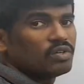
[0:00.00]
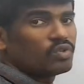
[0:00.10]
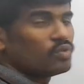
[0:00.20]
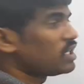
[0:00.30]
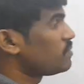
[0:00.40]

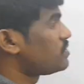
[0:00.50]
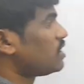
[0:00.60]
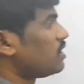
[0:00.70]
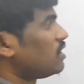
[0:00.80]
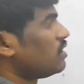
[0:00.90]
two types,
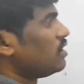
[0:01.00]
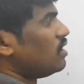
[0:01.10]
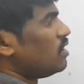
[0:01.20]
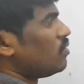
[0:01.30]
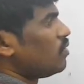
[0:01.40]
children.
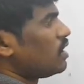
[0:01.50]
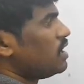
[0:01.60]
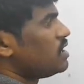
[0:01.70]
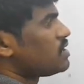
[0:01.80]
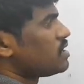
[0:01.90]
One
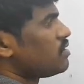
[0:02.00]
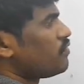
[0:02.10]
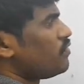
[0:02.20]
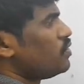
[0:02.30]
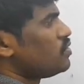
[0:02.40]
is
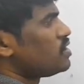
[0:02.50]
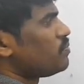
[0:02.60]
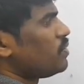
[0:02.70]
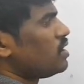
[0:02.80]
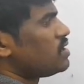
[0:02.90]
fused
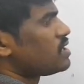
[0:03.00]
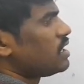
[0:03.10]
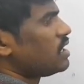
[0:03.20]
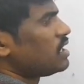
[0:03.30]
polycyclic